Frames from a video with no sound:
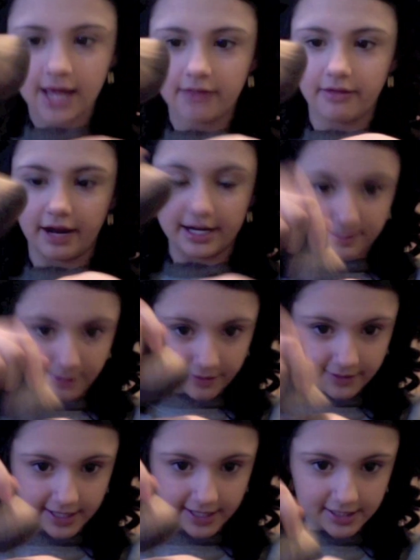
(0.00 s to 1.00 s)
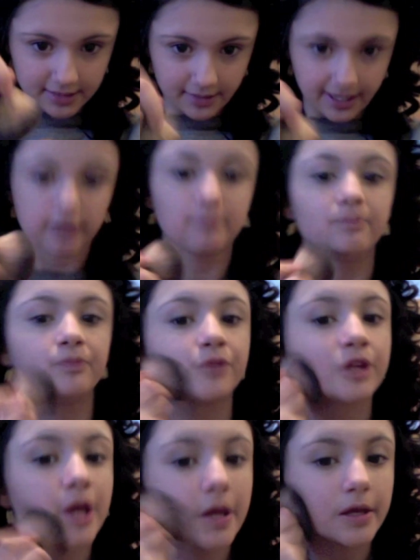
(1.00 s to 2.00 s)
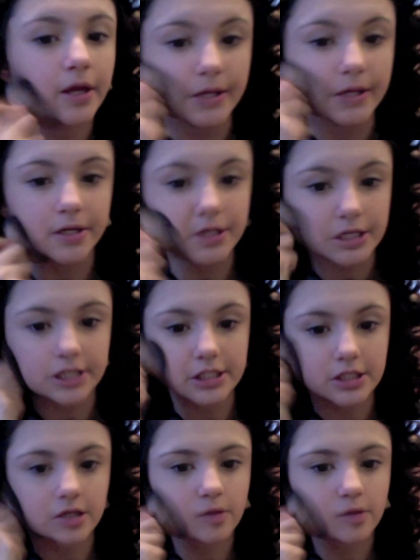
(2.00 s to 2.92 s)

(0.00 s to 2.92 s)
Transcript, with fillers: Then I tap off the excess of my hand. And then just